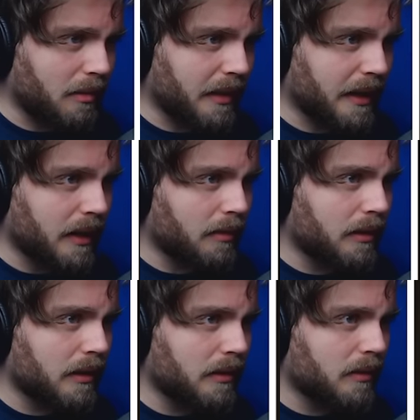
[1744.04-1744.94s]
I'll pick it up.
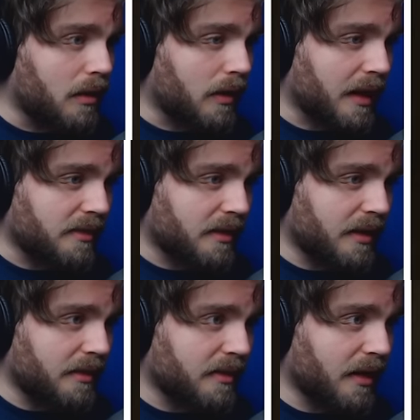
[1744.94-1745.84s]
Okay, so
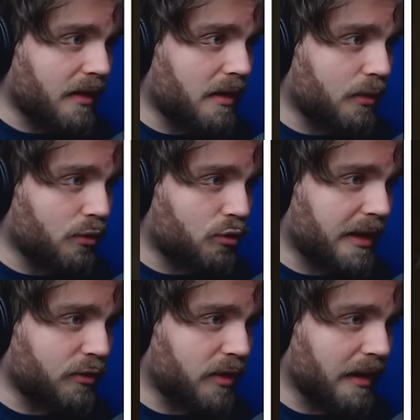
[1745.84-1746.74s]
it's another little
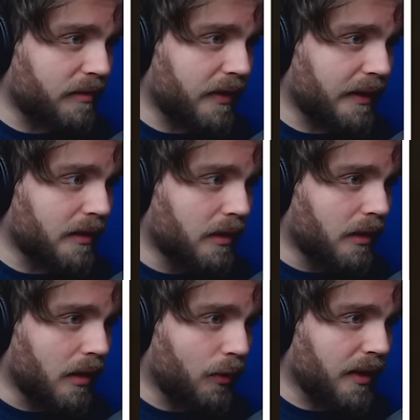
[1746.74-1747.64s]
train track thing.
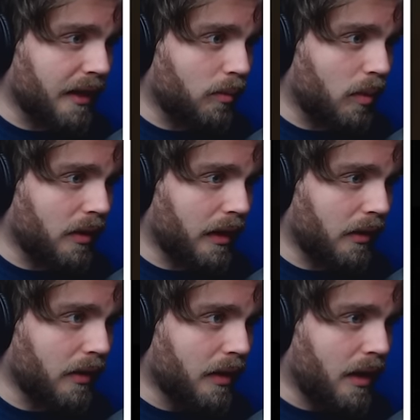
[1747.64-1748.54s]
Okay,
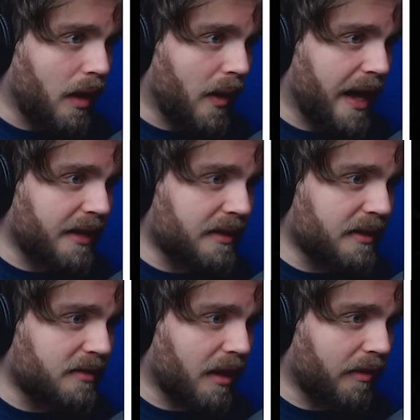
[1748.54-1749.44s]
well I'll head in
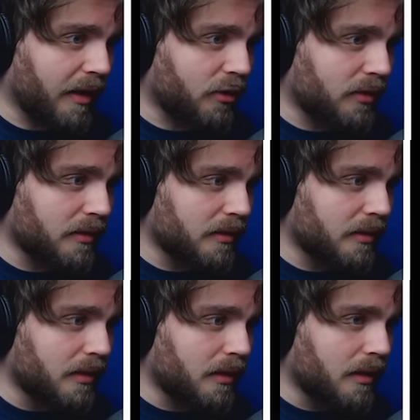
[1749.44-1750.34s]
this direction
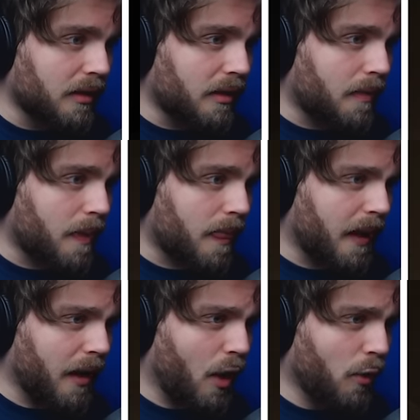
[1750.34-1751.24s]

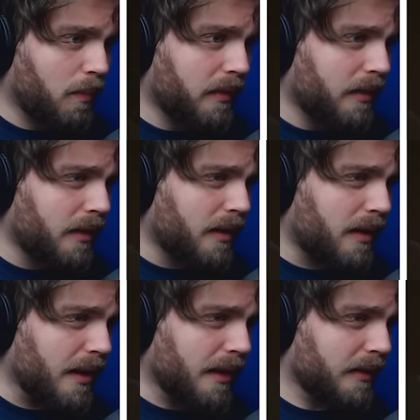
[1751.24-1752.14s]
and hope
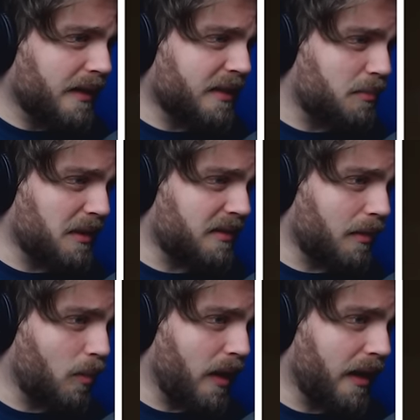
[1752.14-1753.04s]
it leads me
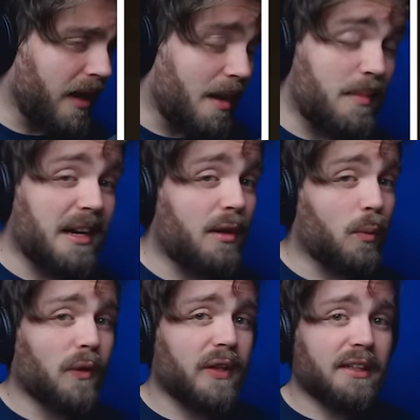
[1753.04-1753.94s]
somewhere. I mean,
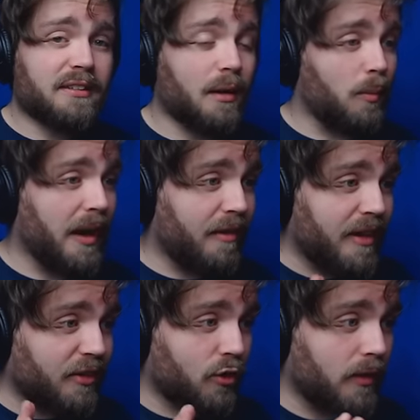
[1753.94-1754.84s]
it will lead somewhere
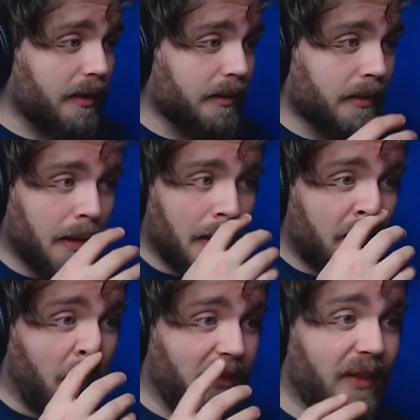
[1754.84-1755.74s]
eventually.
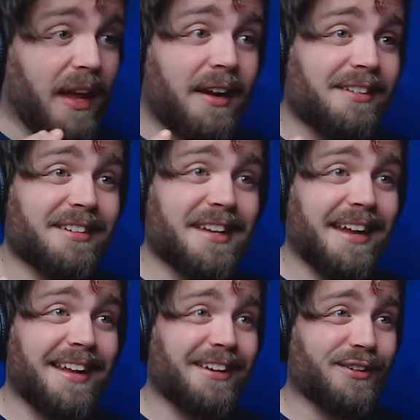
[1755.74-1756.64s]
Whether that is a
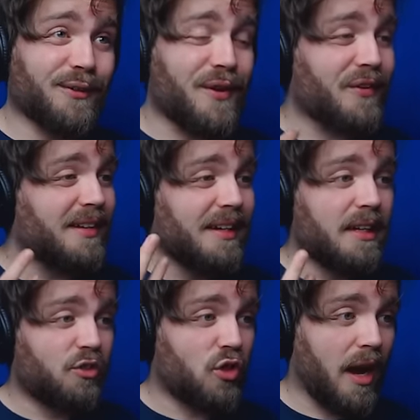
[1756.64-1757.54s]
dead end or not,
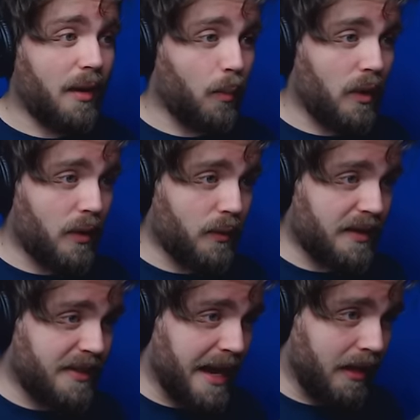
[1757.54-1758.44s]
time will
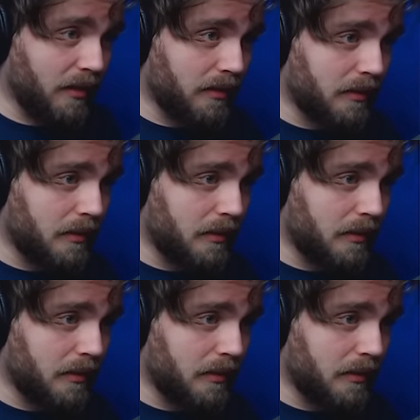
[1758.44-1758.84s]
only tell.